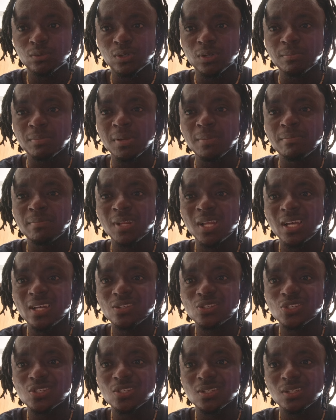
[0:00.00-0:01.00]
Remain
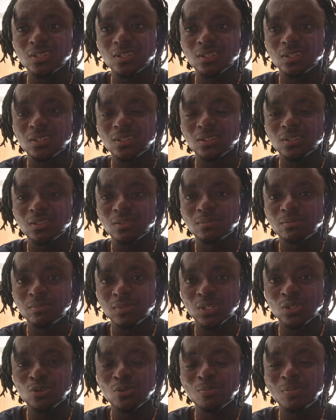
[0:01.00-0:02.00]
blessed.
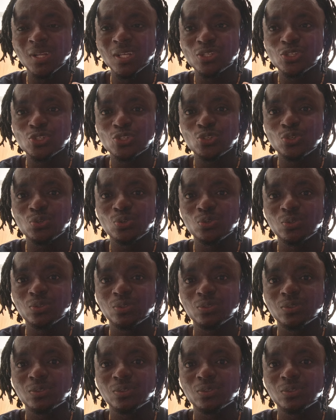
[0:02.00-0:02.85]
May God bless you.